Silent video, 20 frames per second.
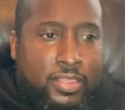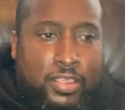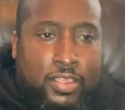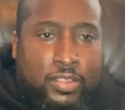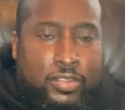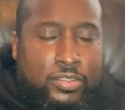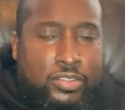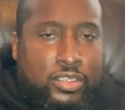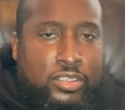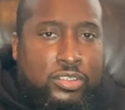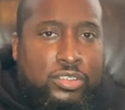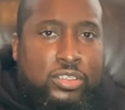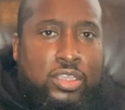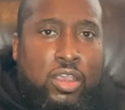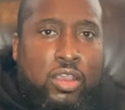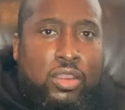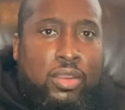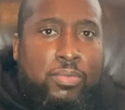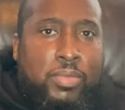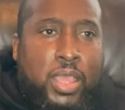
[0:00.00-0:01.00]
things. He's
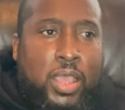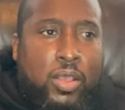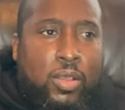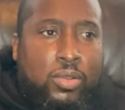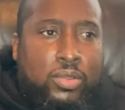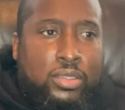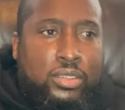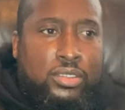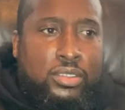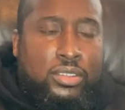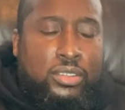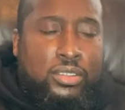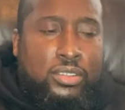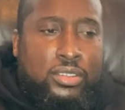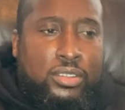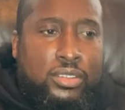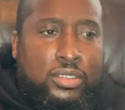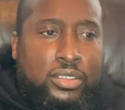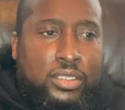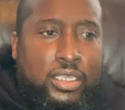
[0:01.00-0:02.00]
talking about
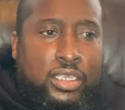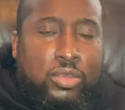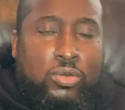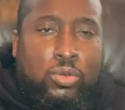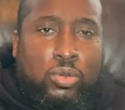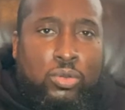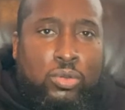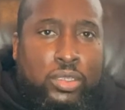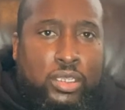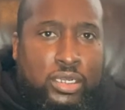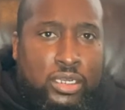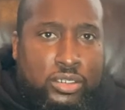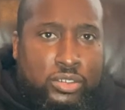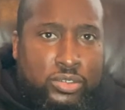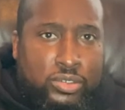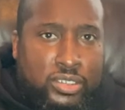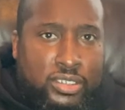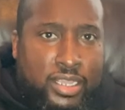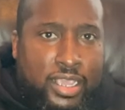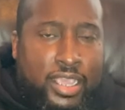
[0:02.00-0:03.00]
equal in
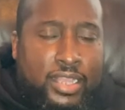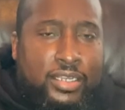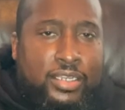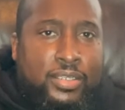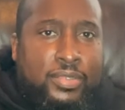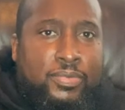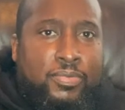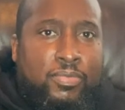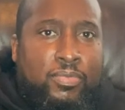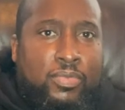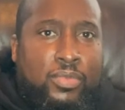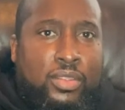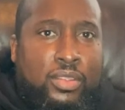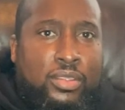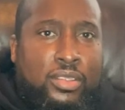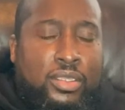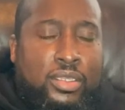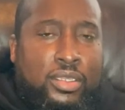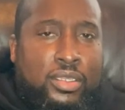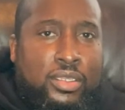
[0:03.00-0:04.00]
understanding.
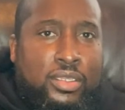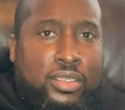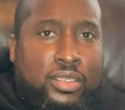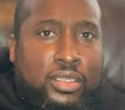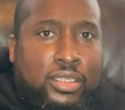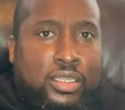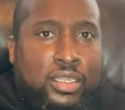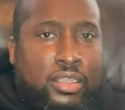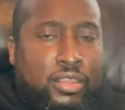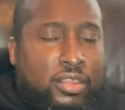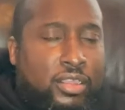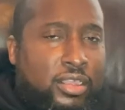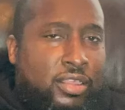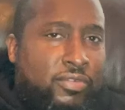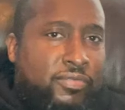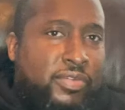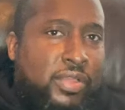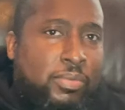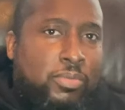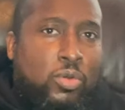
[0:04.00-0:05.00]

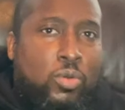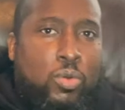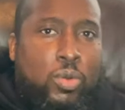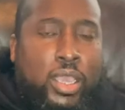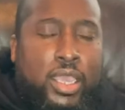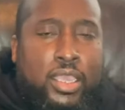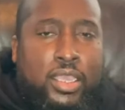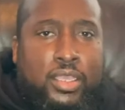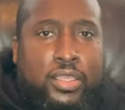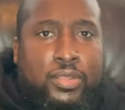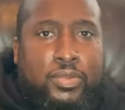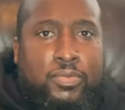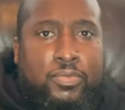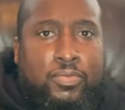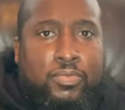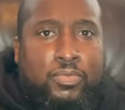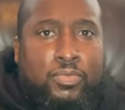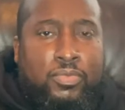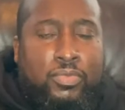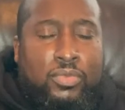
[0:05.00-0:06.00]
If I'm awake,
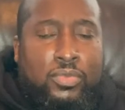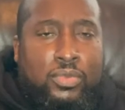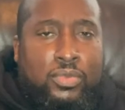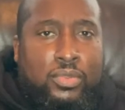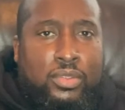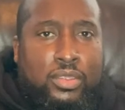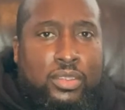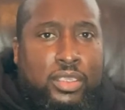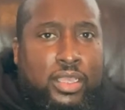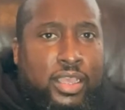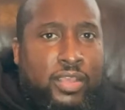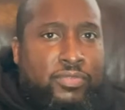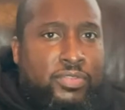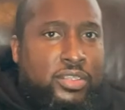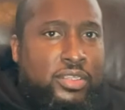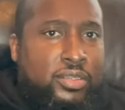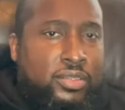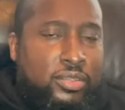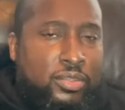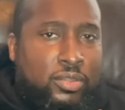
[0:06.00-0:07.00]
I
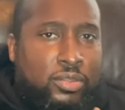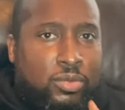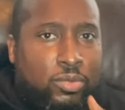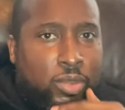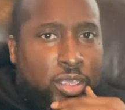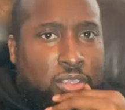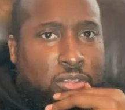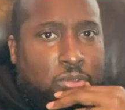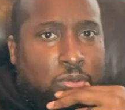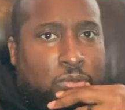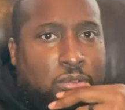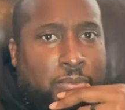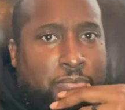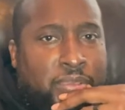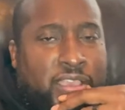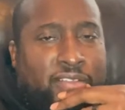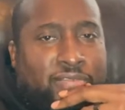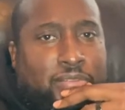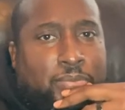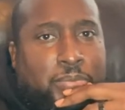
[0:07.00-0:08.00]
have to wake you
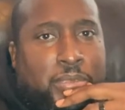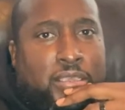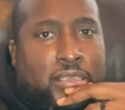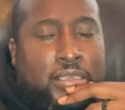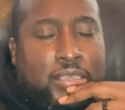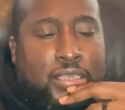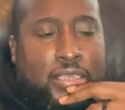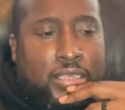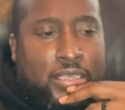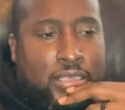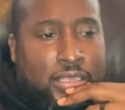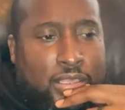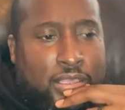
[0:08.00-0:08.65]
up. I have to be